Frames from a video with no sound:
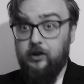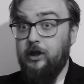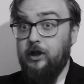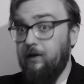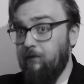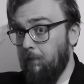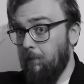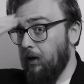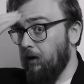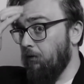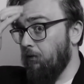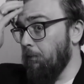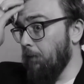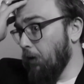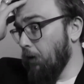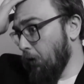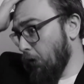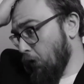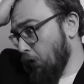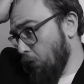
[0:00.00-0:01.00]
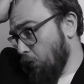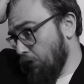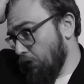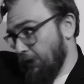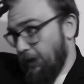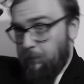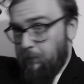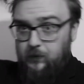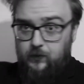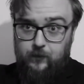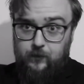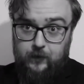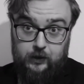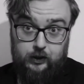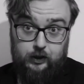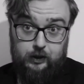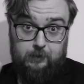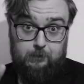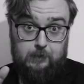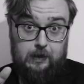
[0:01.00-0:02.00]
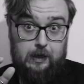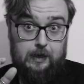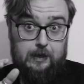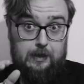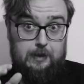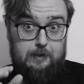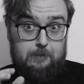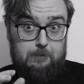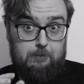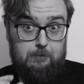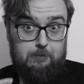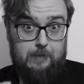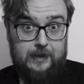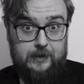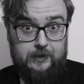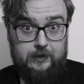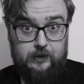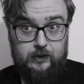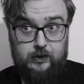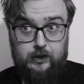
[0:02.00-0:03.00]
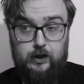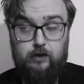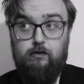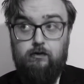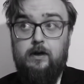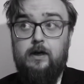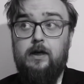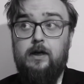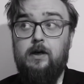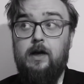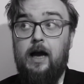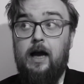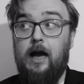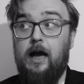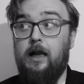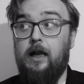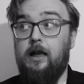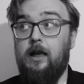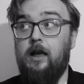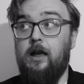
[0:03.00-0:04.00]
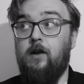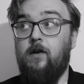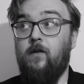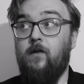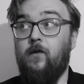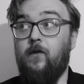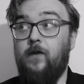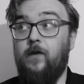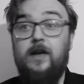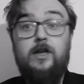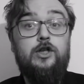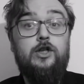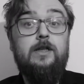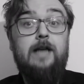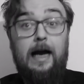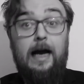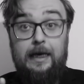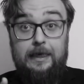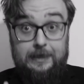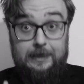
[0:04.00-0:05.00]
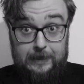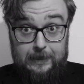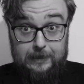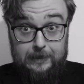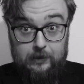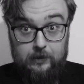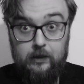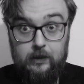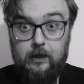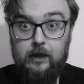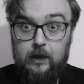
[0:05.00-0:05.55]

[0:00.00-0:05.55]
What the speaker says: Chief among them was I was finishing my master's degree, and finish it I did,